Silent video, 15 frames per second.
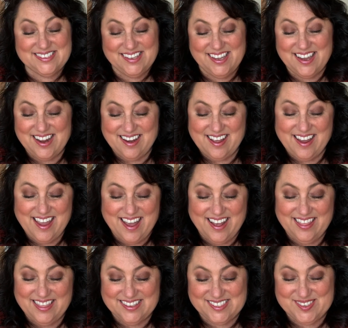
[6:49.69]
See, and I
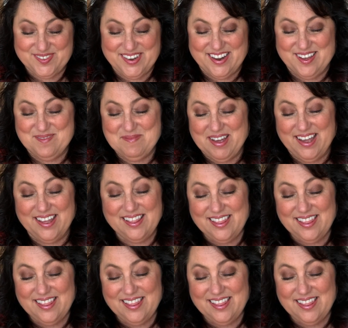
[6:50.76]
had this one on my